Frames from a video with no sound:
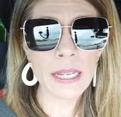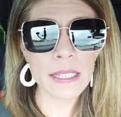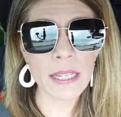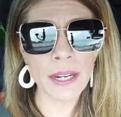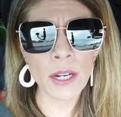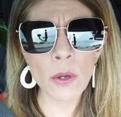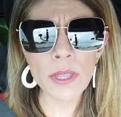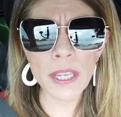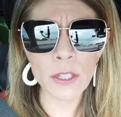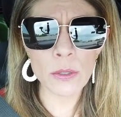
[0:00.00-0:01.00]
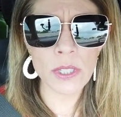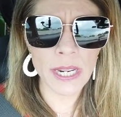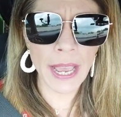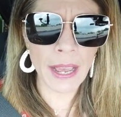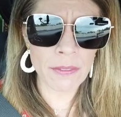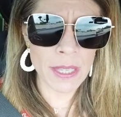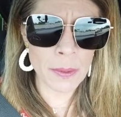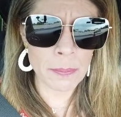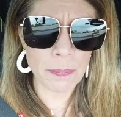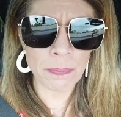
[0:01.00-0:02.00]
because I know they used to have
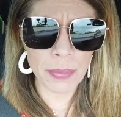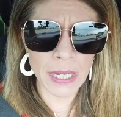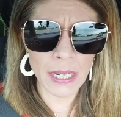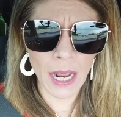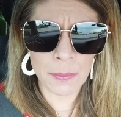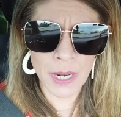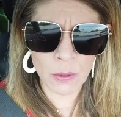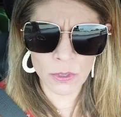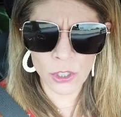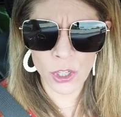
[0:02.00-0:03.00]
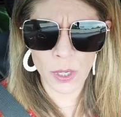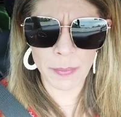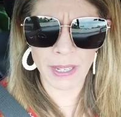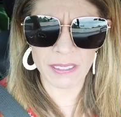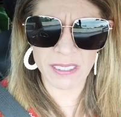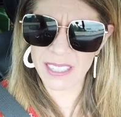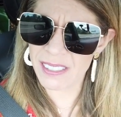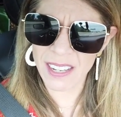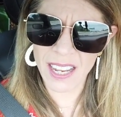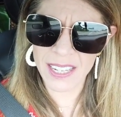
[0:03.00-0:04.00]
them, but I'm not real sure about
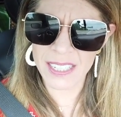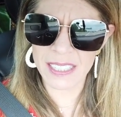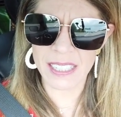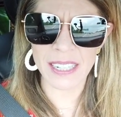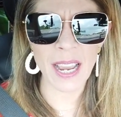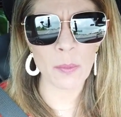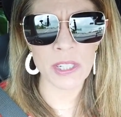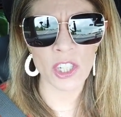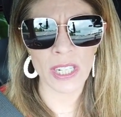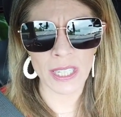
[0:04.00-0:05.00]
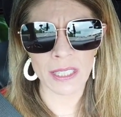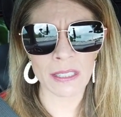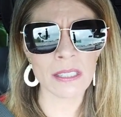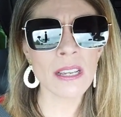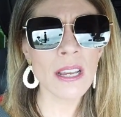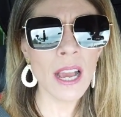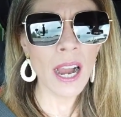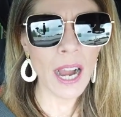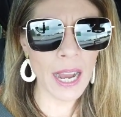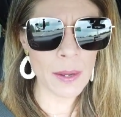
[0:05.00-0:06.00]
the size and how much it is.
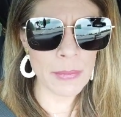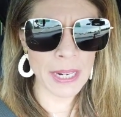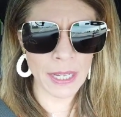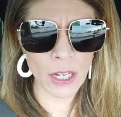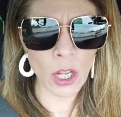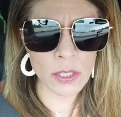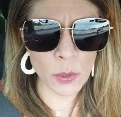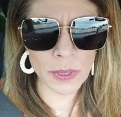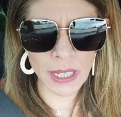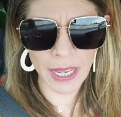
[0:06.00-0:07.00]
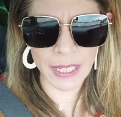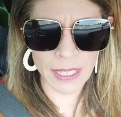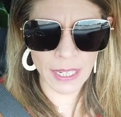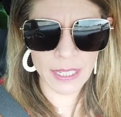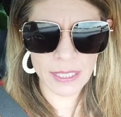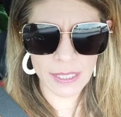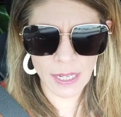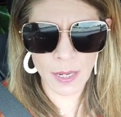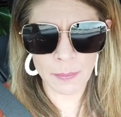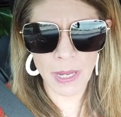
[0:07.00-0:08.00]
Um, and I also would like
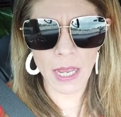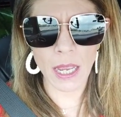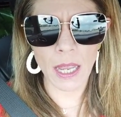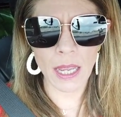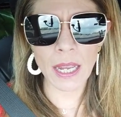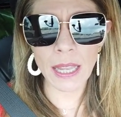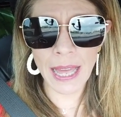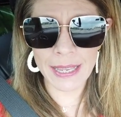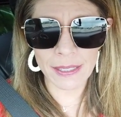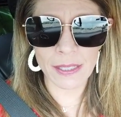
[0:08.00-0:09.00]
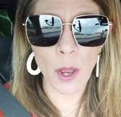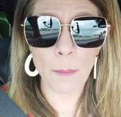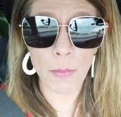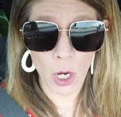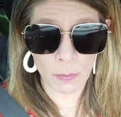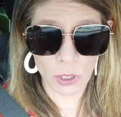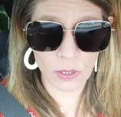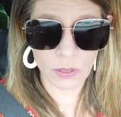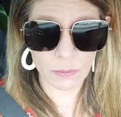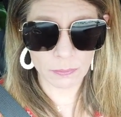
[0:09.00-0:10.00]
some glass
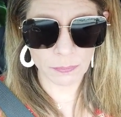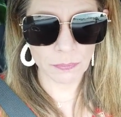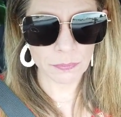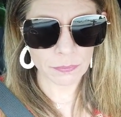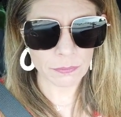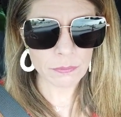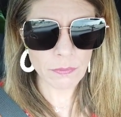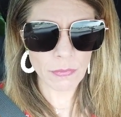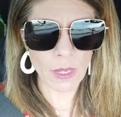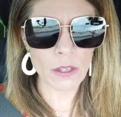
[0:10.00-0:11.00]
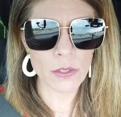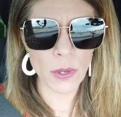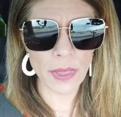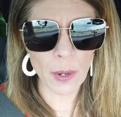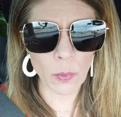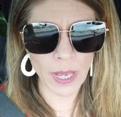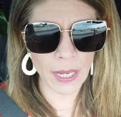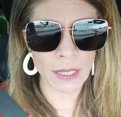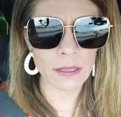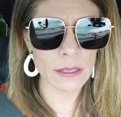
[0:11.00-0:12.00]
marbles so that
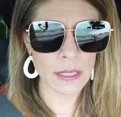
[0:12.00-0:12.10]
way